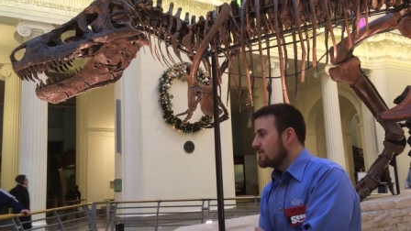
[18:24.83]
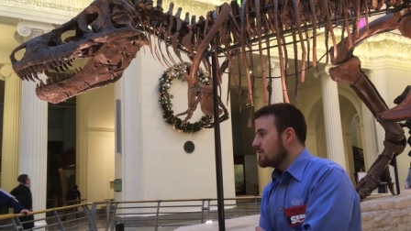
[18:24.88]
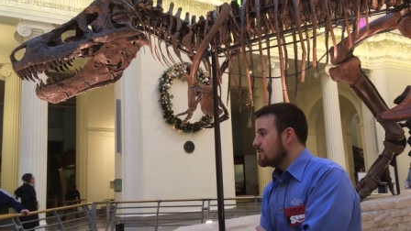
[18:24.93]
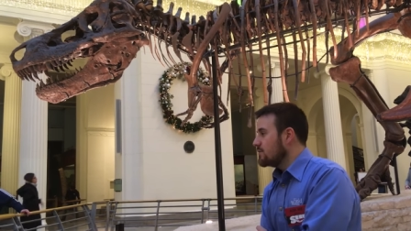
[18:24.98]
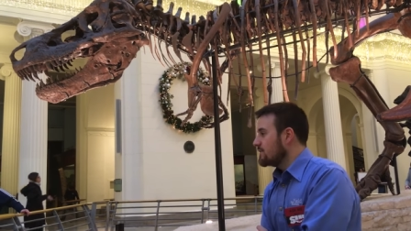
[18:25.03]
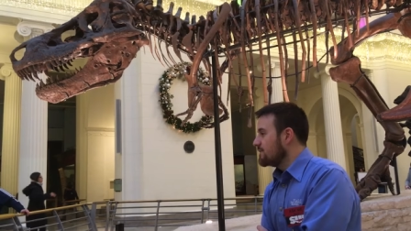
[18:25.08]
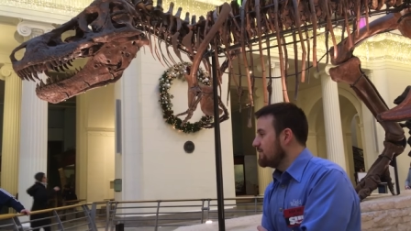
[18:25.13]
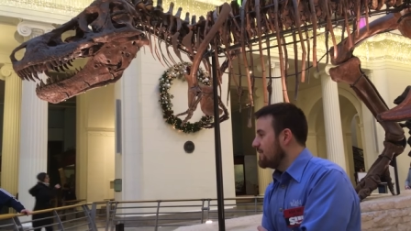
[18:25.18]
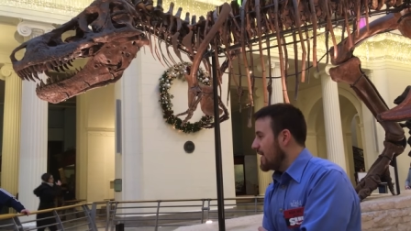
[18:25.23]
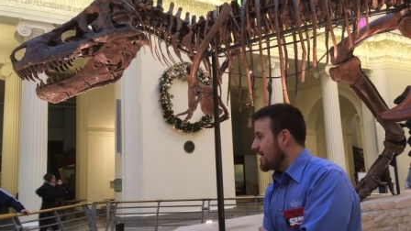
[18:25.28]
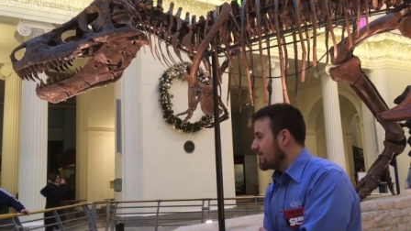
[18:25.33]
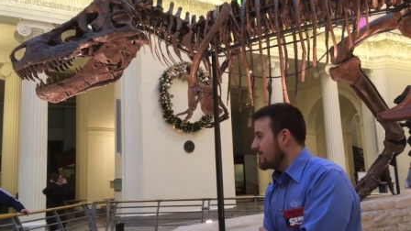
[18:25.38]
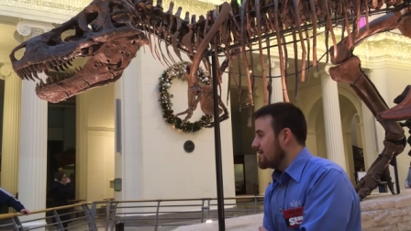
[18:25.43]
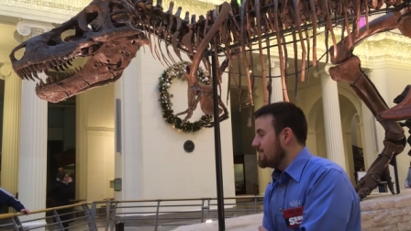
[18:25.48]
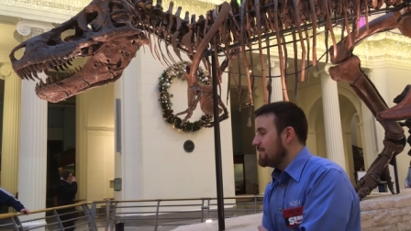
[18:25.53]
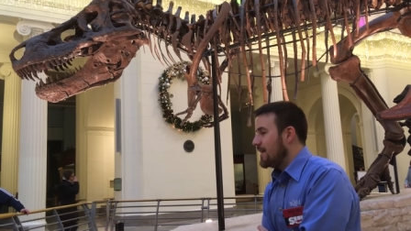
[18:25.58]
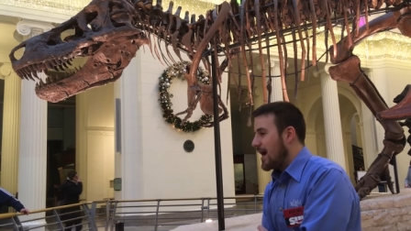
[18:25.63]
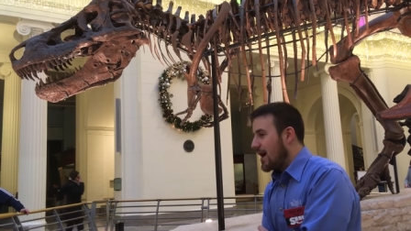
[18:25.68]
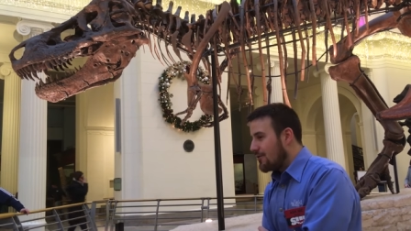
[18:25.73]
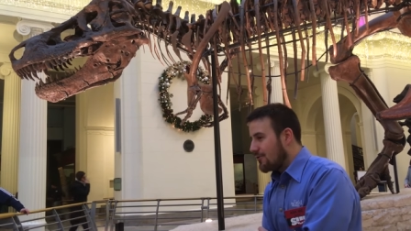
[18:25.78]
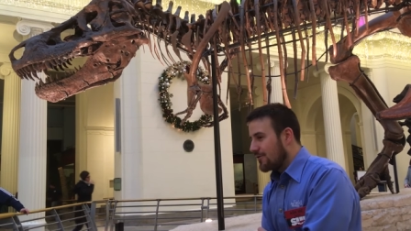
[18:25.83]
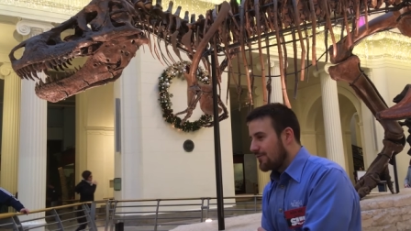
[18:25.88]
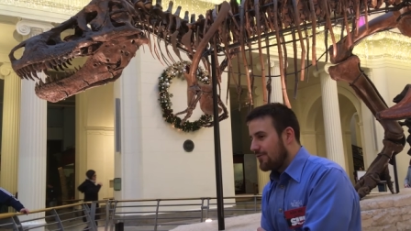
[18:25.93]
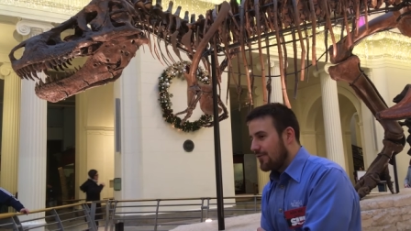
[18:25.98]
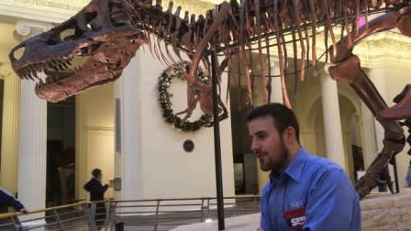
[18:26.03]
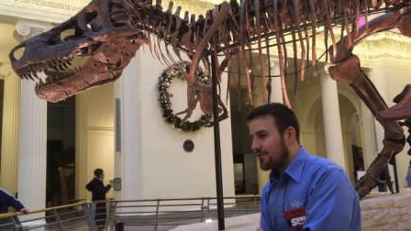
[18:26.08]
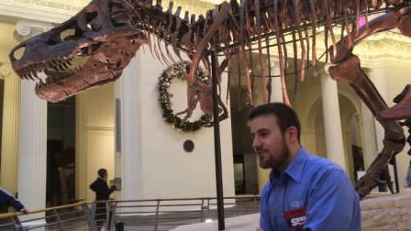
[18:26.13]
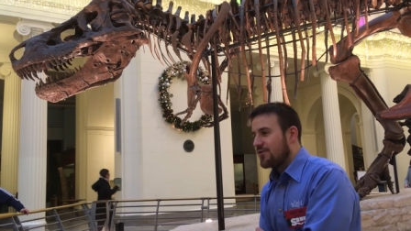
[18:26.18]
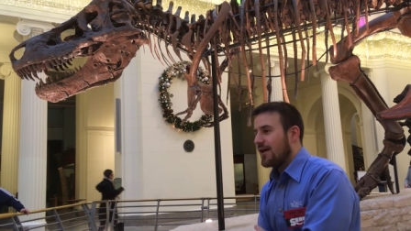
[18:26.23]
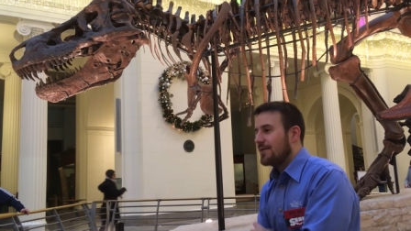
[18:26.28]
She was very
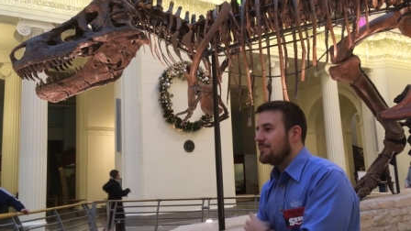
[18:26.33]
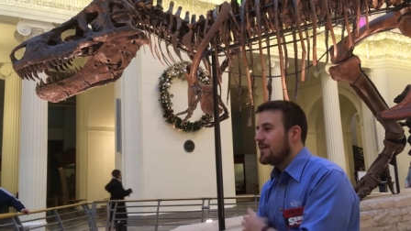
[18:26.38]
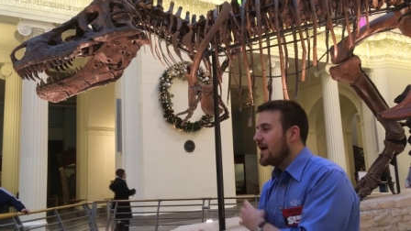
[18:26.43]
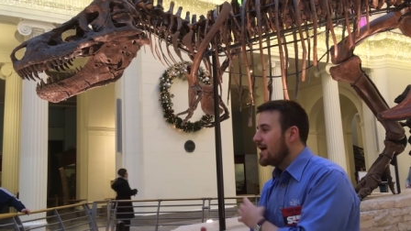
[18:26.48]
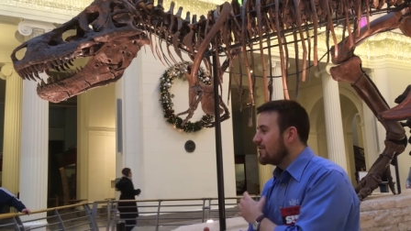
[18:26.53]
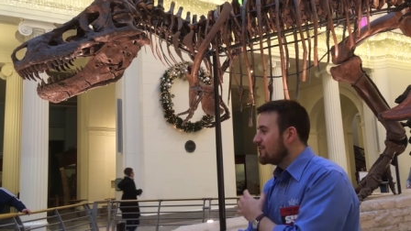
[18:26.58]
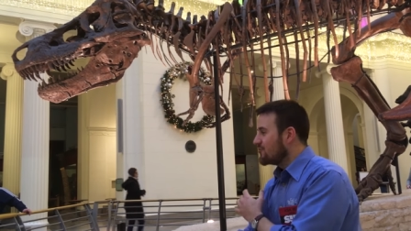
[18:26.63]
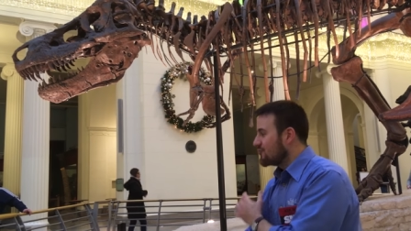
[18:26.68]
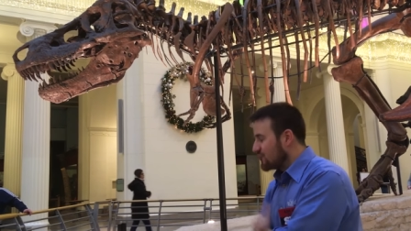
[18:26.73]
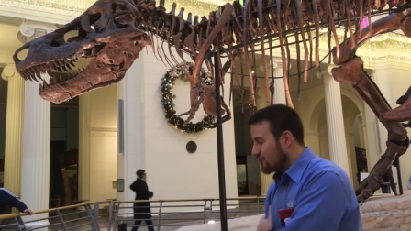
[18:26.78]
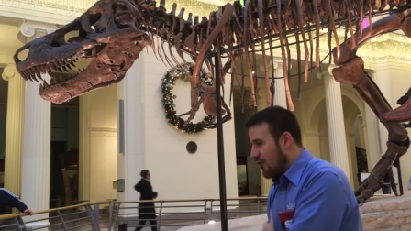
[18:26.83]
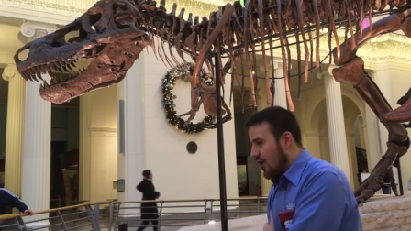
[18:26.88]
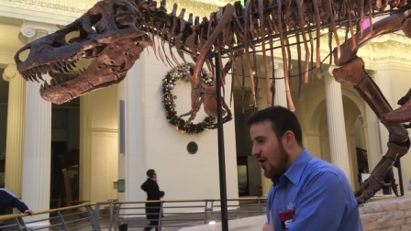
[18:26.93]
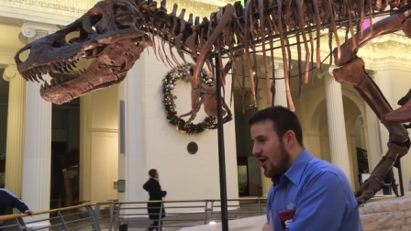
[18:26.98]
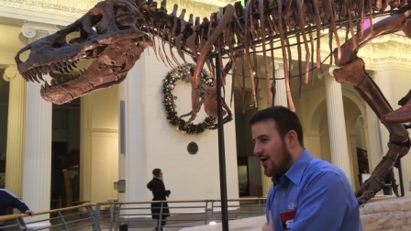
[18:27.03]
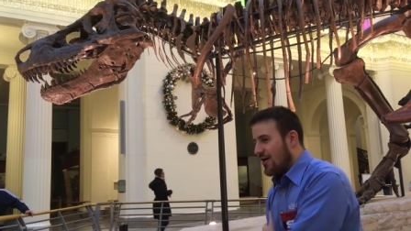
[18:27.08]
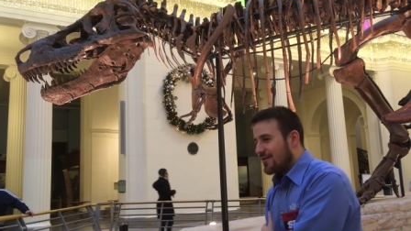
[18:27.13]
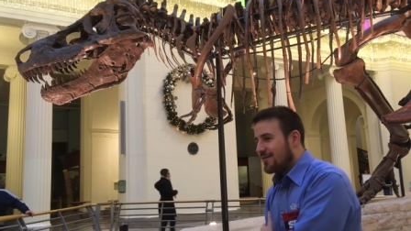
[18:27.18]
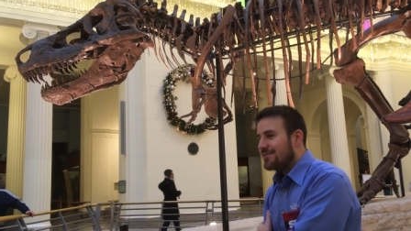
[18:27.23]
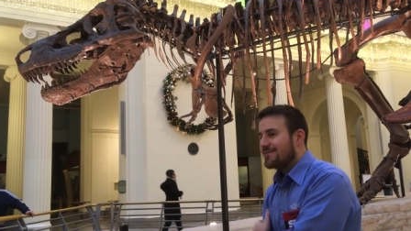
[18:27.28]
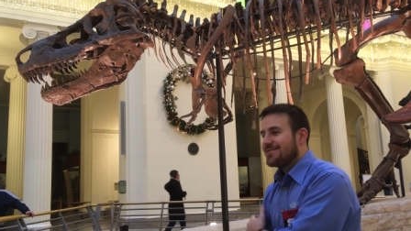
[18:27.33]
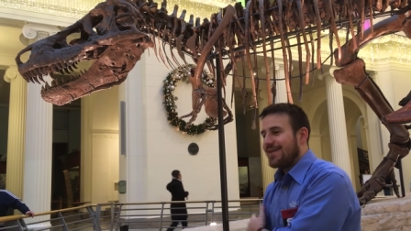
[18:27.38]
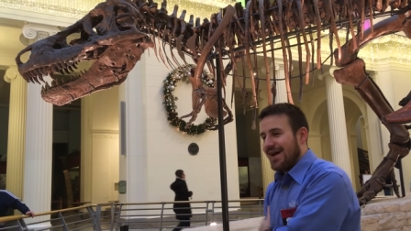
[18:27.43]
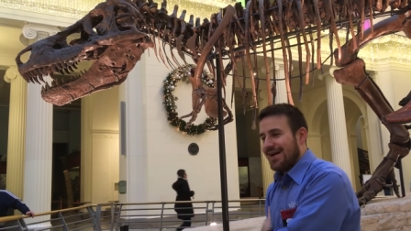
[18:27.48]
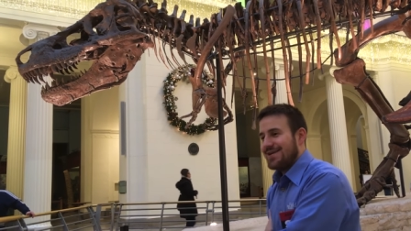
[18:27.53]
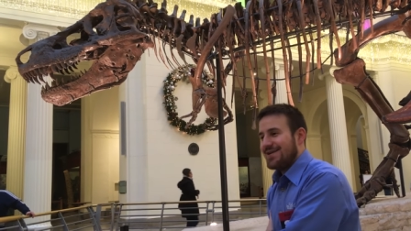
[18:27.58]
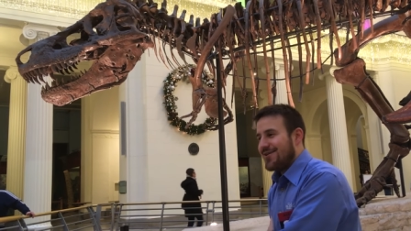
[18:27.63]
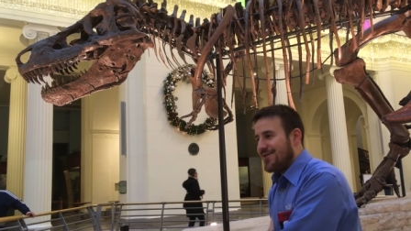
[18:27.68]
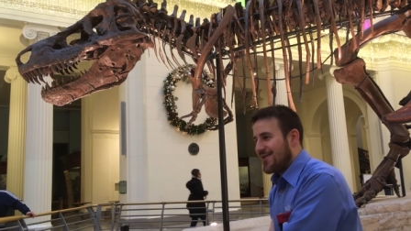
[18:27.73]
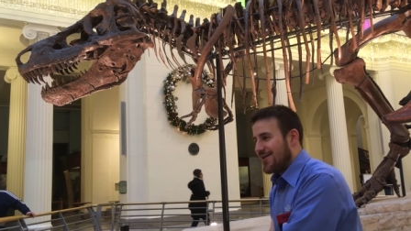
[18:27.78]
powerful. She had strong,
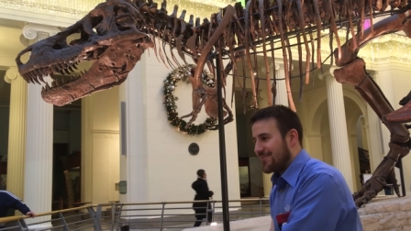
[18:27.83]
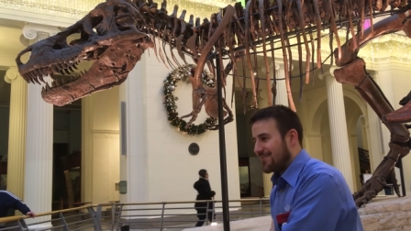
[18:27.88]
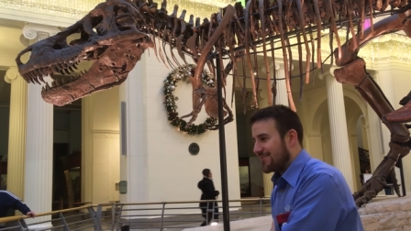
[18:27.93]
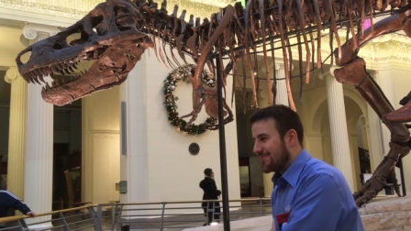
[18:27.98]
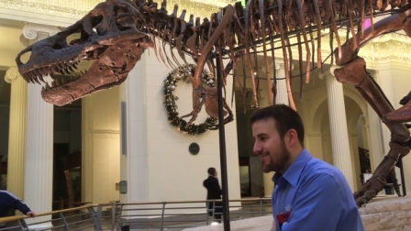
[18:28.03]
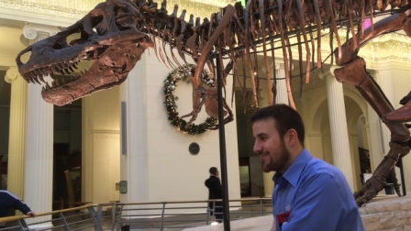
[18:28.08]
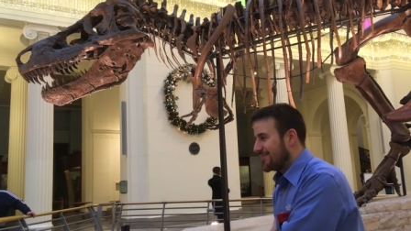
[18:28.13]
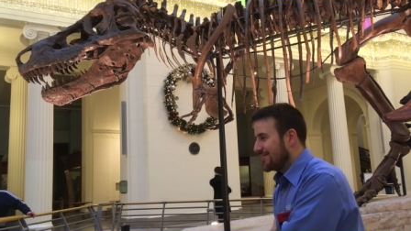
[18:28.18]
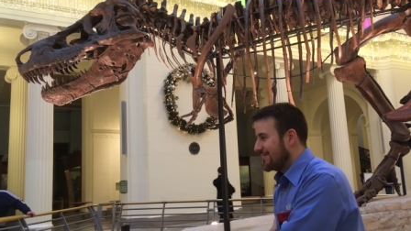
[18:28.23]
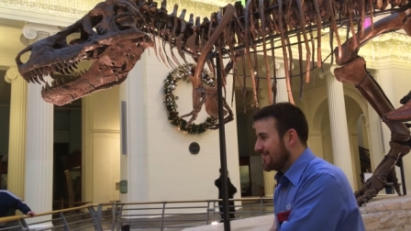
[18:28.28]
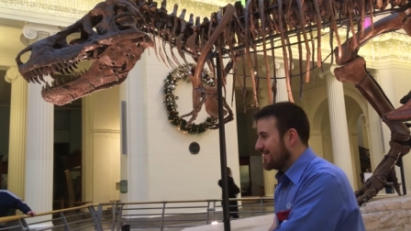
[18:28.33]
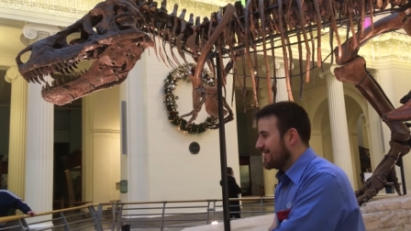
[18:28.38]
tiny arms.